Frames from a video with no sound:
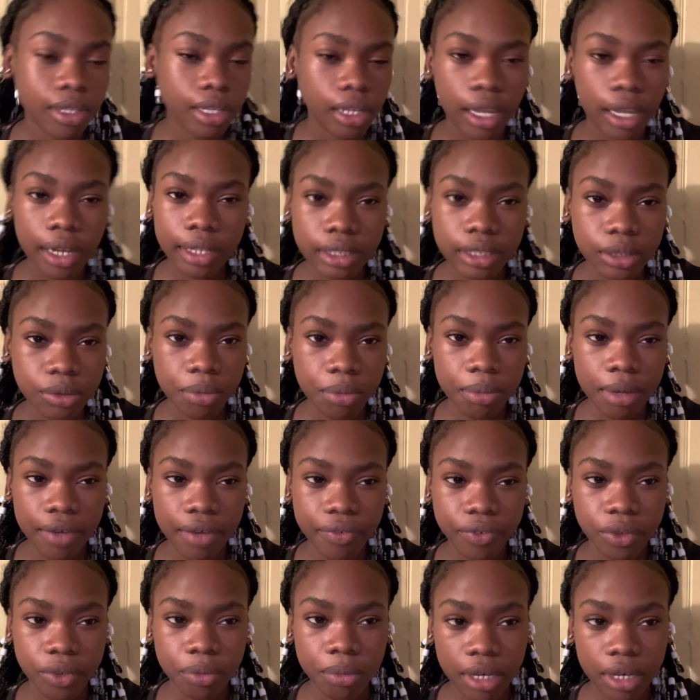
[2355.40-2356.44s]
anything I'm after
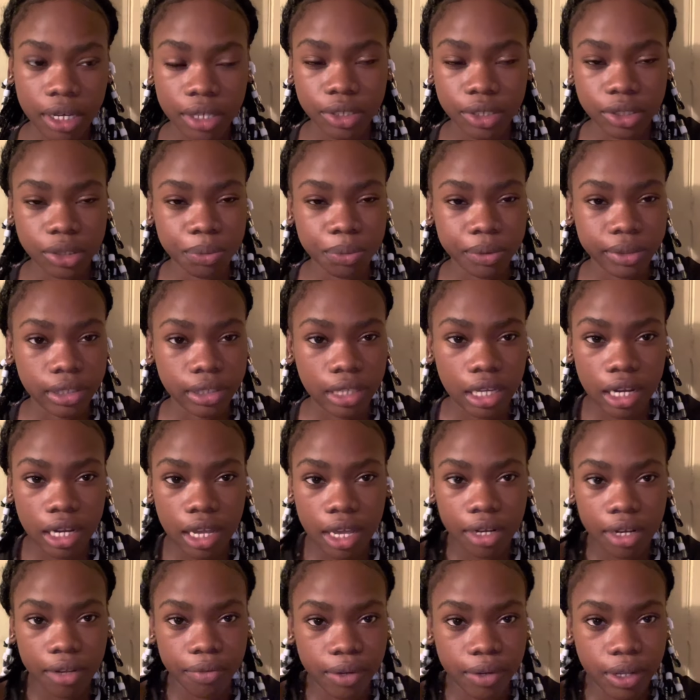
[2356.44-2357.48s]
the mega, just put another
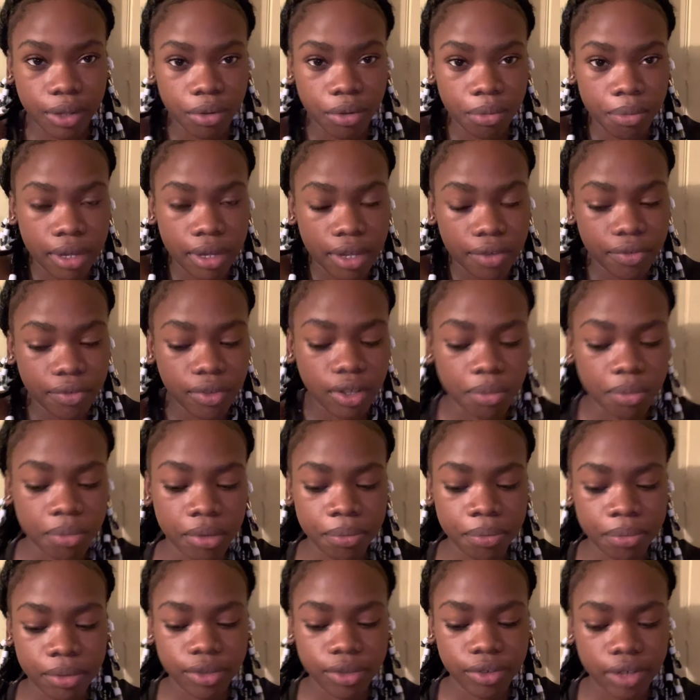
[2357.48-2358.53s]
other vlog on my upcoming.
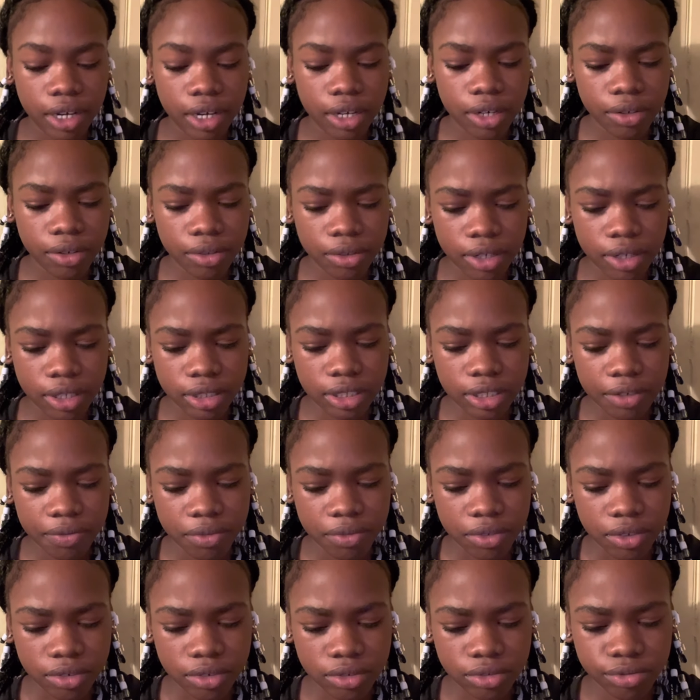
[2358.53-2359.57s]
But I, as of
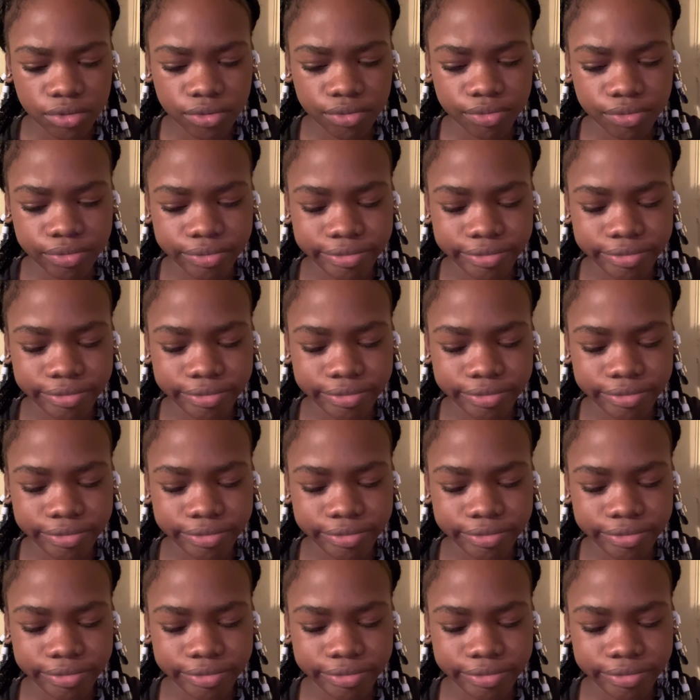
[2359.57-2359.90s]
now,